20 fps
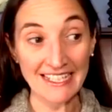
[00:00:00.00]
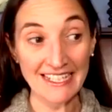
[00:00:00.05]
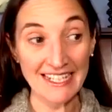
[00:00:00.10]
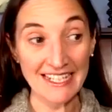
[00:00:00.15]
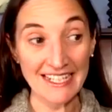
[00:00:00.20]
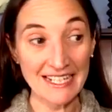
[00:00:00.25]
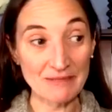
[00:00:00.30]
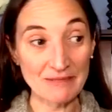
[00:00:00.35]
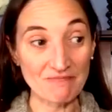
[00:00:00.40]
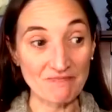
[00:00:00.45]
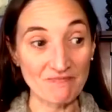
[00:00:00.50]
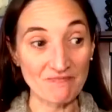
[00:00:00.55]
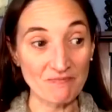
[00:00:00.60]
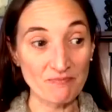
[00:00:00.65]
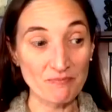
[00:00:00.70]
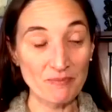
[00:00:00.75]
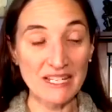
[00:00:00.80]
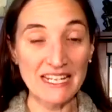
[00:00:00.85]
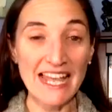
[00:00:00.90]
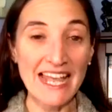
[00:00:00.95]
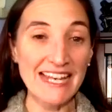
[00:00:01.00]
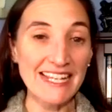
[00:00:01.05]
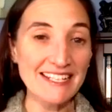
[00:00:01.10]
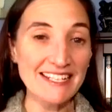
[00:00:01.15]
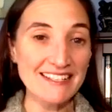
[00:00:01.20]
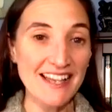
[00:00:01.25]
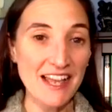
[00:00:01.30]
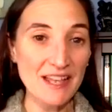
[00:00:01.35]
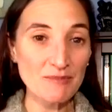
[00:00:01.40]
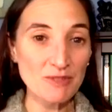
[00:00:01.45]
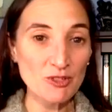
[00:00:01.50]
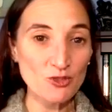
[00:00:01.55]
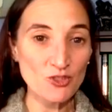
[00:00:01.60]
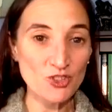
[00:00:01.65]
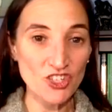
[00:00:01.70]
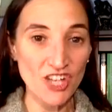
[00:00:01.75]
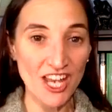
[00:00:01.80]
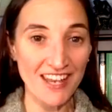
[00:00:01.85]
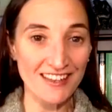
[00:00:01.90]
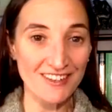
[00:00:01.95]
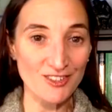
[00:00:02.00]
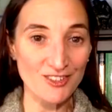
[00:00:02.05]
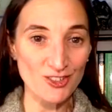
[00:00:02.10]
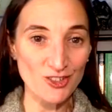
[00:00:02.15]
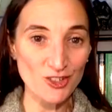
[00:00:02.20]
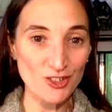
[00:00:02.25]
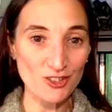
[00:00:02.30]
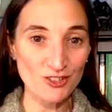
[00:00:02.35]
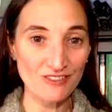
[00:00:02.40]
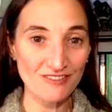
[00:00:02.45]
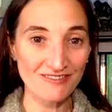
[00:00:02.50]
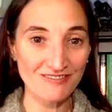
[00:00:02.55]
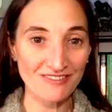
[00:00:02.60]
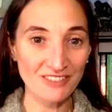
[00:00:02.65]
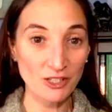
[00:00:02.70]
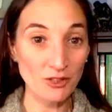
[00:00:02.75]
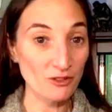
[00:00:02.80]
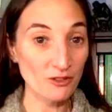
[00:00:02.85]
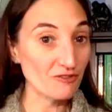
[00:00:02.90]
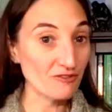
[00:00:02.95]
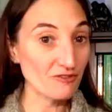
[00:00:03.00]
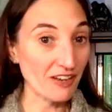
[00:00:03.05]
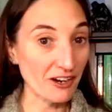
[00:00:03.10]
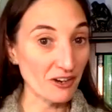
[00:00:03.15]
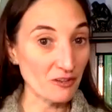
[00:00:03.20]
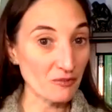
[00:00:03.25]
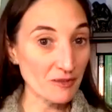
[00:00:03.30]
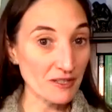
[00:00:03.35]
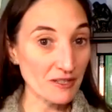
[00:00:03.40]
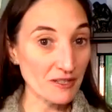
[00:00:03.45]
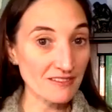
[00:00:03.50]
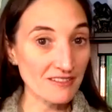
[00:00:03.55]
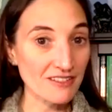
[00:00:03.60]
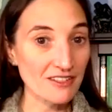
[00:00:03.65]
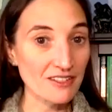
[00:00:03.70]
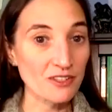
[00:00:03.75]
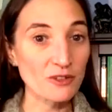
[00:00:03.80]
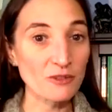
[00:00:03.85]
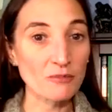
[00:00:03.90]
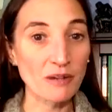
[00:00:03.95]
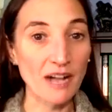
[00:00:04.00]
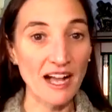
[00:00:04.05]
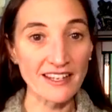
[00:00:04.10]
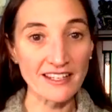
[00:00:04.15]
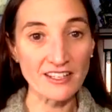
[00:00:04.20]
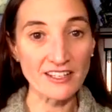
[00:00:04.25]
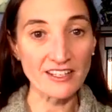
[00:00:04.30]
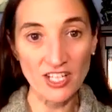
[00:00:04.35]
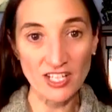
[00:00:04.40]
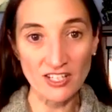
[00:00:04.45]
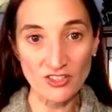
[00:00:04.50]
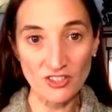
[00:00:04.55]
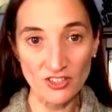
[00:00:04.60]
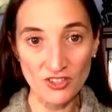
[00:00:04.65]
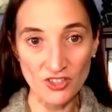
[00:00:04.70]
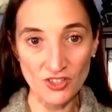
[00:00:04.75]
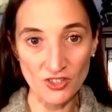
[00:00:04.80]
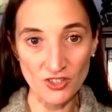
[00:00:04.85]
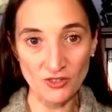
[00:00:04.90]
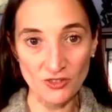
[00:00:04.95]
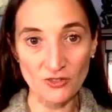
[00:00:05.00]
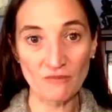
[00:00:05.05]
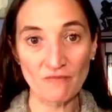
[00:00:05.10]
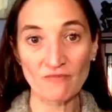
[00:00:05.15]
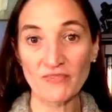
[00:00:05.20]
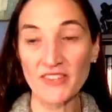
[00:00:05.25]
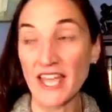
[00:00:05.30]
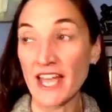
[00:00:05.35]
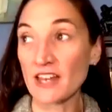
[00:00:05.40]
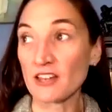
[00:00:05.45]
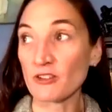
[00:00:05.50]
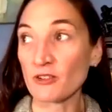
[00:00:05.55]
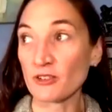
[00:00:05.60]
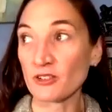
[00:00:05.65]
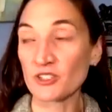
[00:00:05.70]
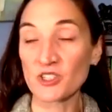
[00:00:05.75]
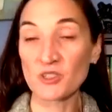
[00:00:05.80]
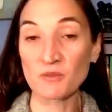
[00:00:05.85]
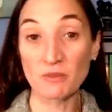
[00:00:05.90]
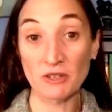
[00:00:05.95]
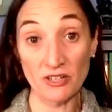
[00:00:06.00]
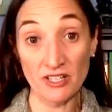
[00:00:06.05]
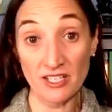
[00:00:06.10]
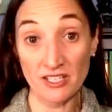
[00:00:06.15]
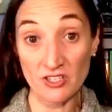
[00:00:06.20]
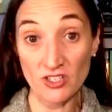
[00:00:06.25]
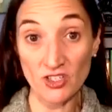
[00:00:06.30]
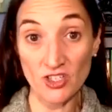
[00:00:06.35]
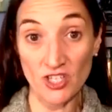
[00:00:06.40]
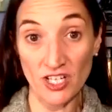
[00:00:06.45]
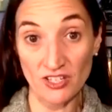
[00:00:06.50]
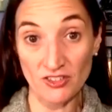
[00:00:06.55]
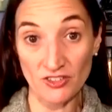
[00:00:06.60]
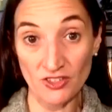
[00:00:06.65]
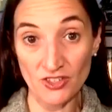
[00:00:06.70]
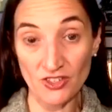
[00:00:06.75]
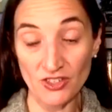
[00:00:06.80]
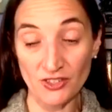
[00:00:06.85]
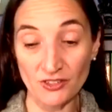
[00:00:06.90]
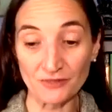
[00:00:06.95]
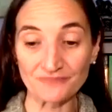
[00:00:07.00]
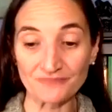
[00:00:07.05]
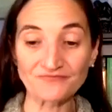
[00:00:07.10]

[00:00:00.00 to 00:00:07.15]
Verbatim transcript: Um, but anytime you change your environment, your body changes too, and your experience changes too.